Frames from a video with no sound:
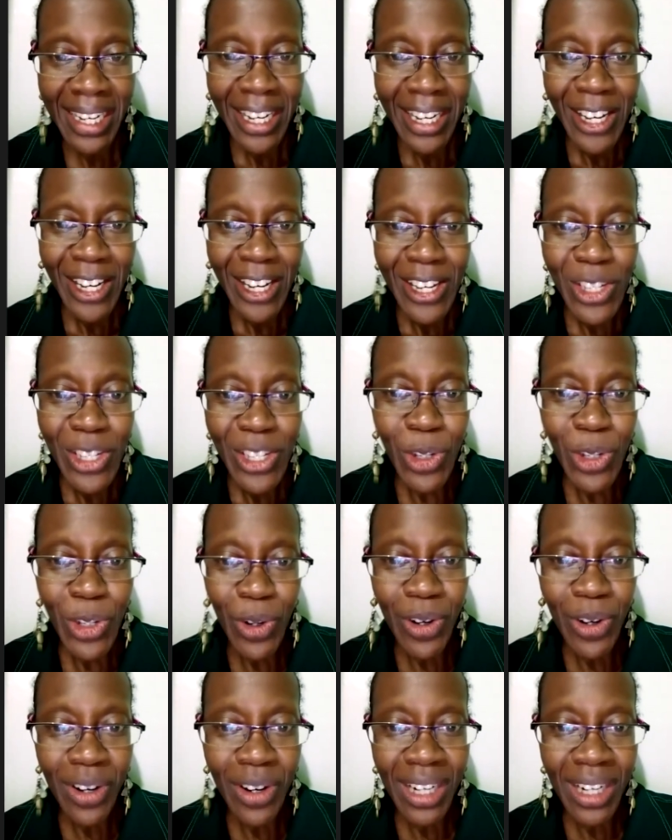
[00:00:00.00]

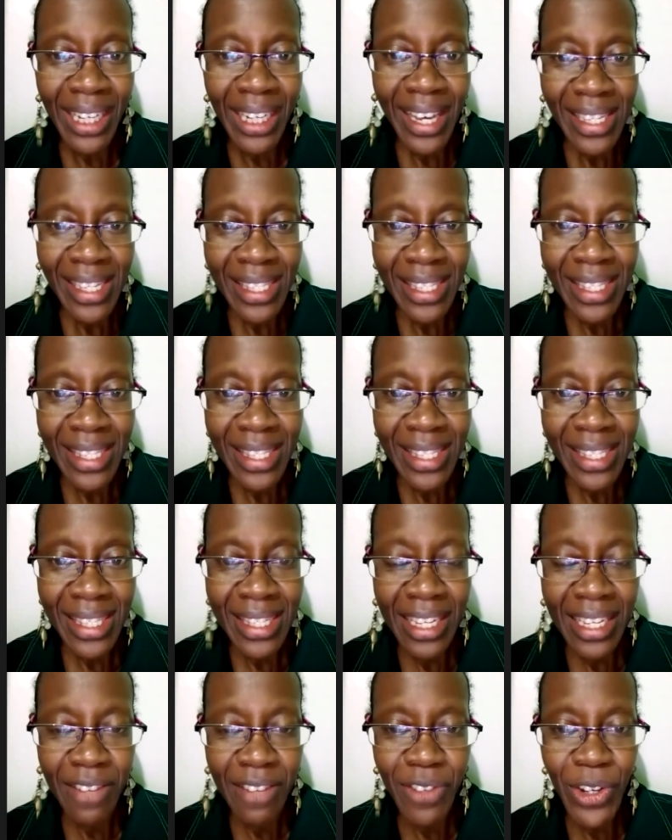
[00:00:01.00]
So guests,
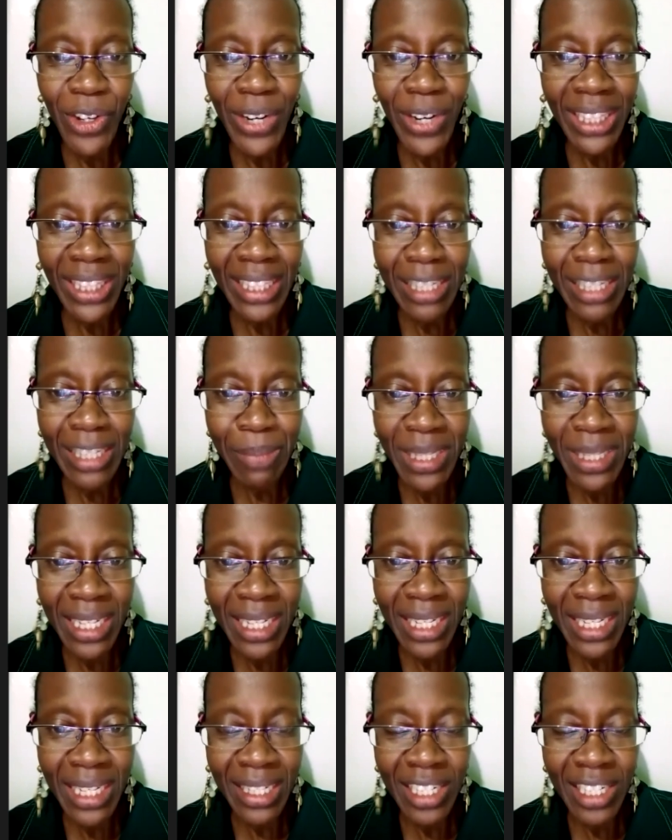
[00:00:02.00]
if you're in this
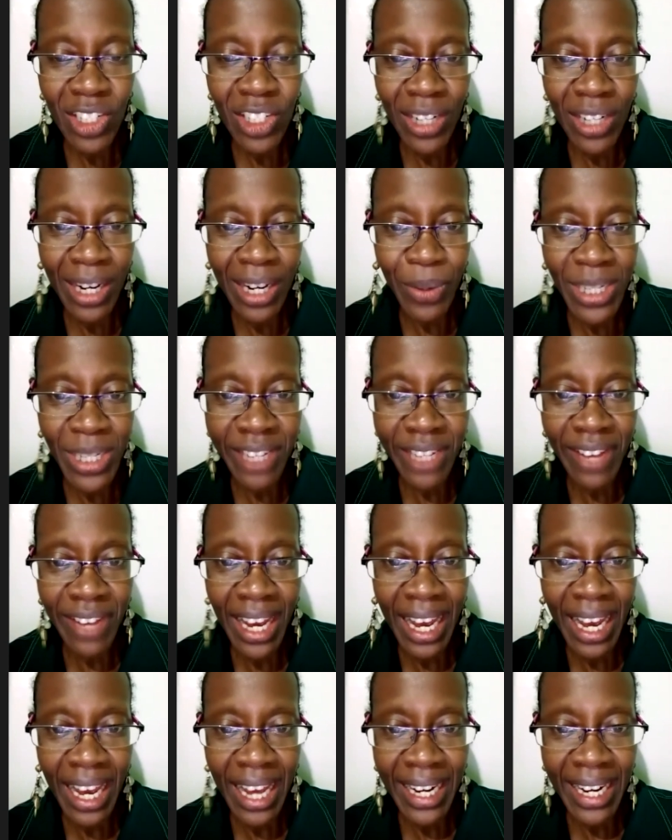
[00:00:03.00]
presentation and whatever
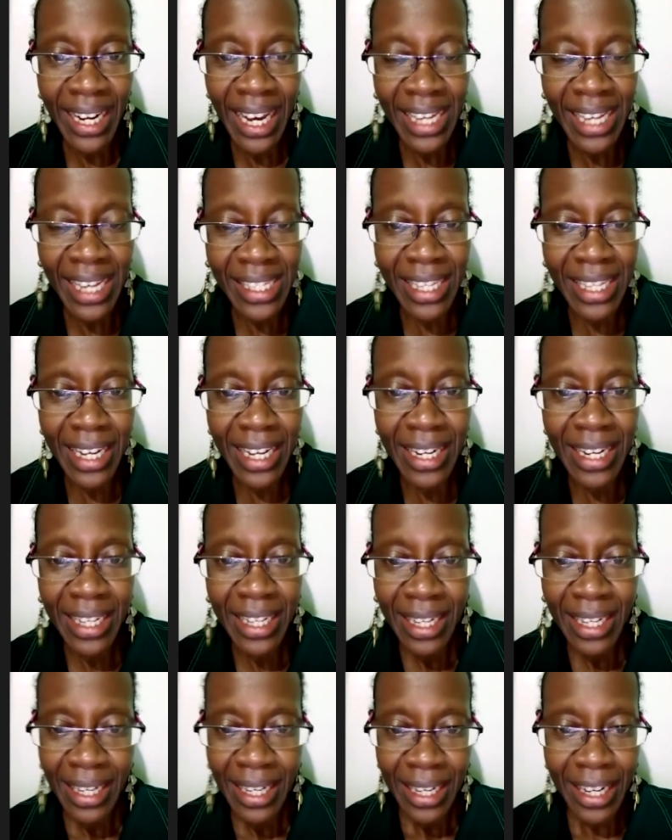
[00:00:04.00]
Anna has said
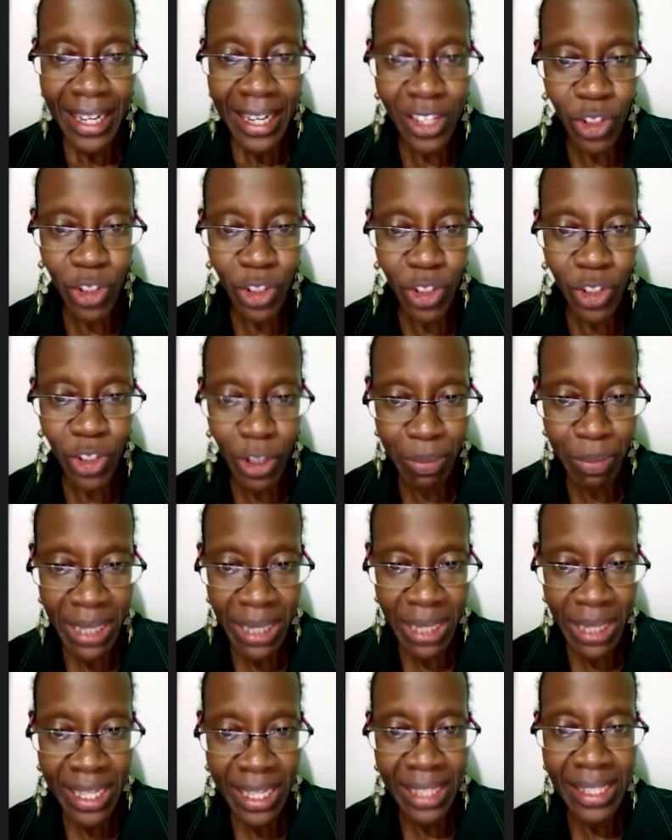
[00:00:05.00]
does not make
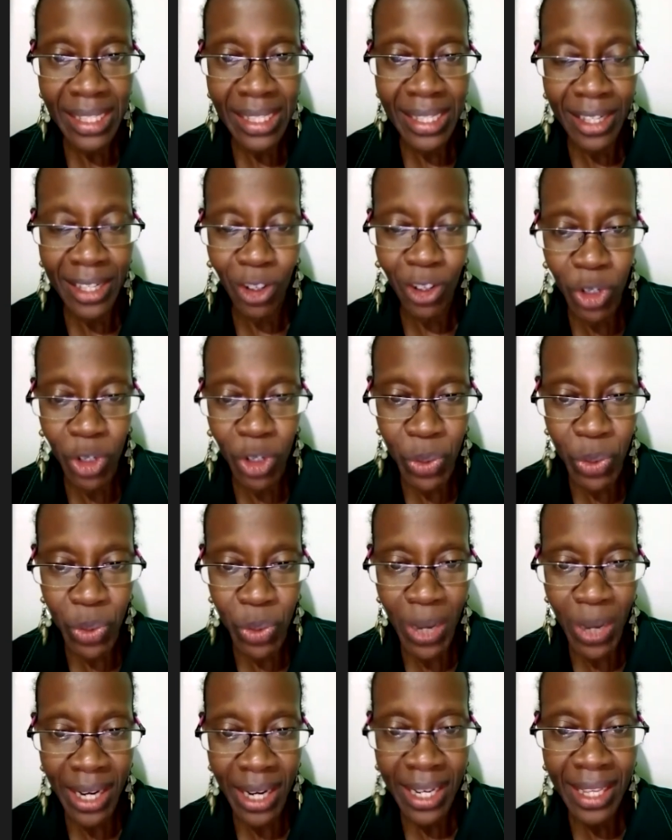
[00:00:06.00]
sense, don't
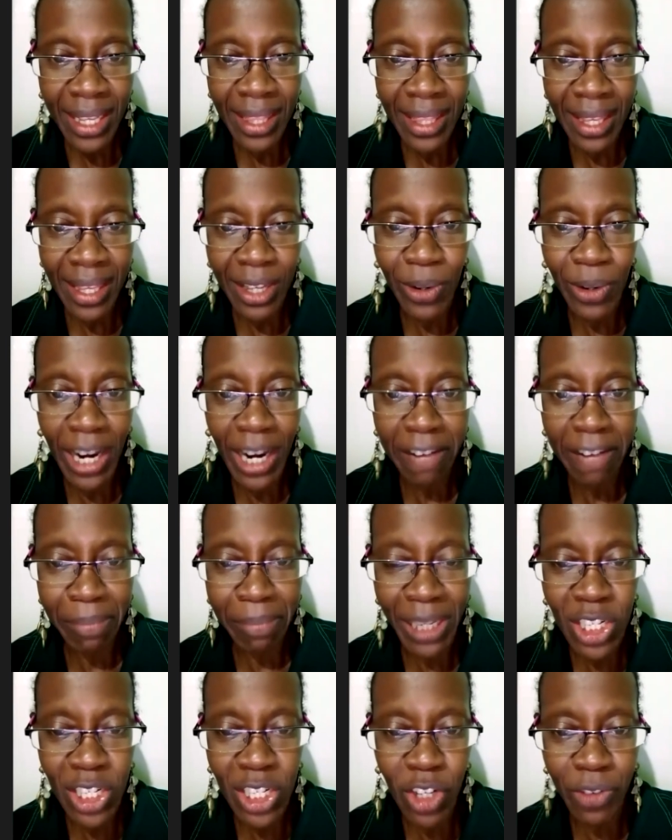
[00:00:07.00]
worry, you'll have
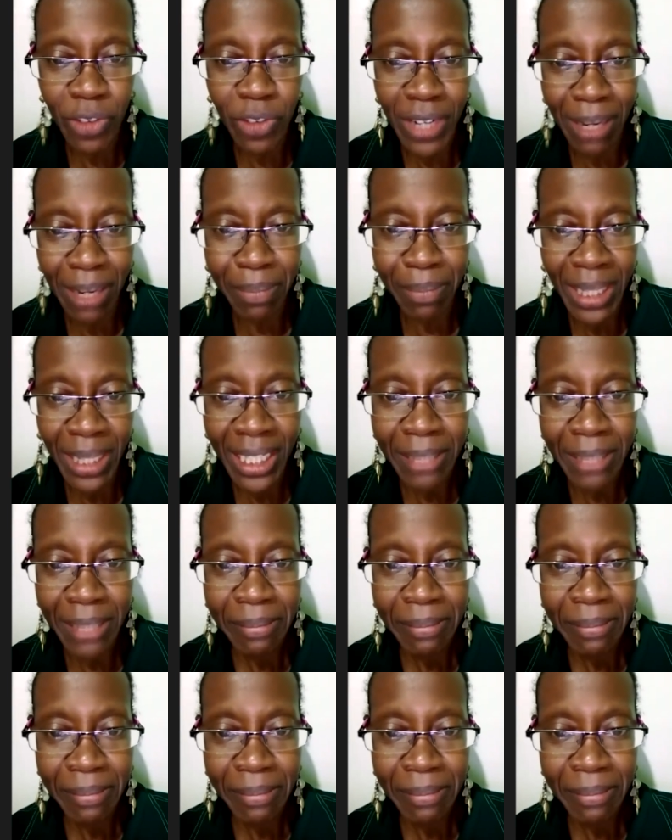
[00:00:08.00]
plenty of company.